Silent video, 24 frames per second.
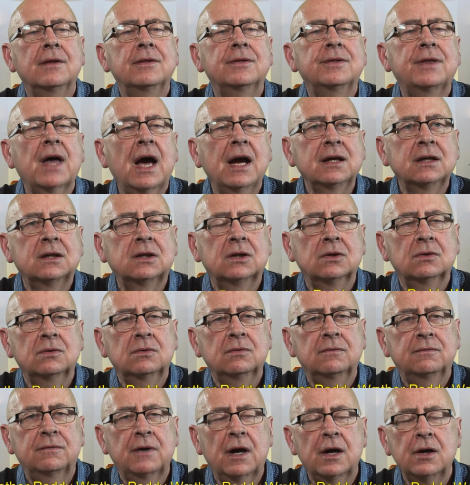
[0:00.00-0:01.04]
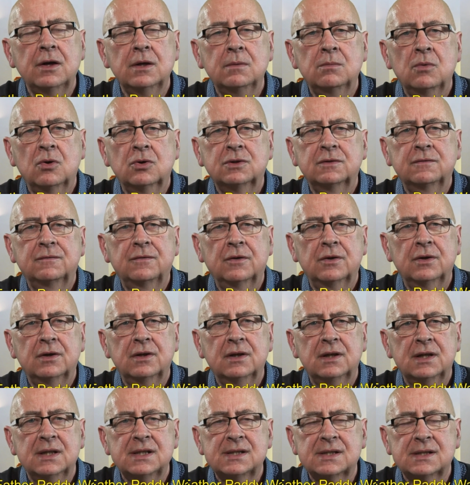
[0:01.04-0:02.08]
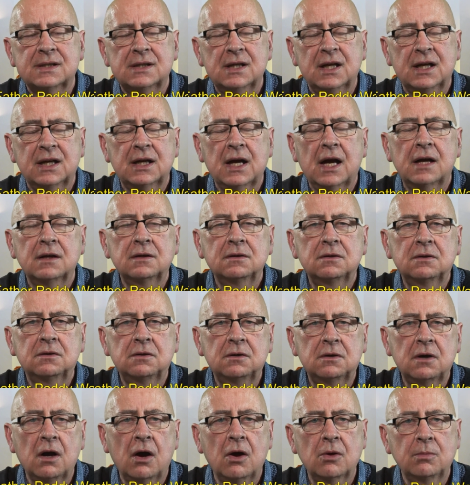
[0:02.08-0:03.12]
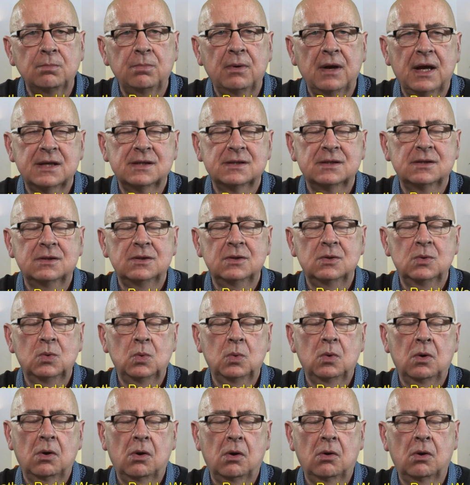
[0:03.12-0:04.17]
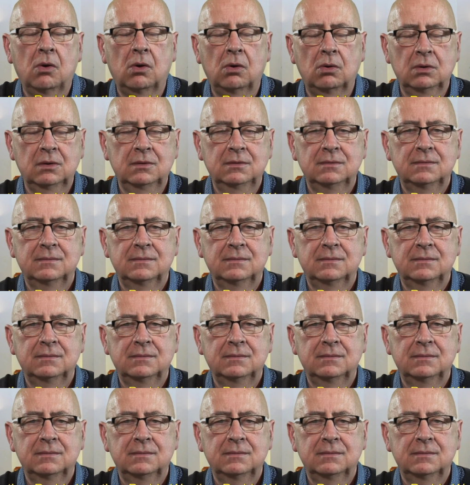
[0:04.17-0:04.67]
Thank you very much for listening, and God bless you all.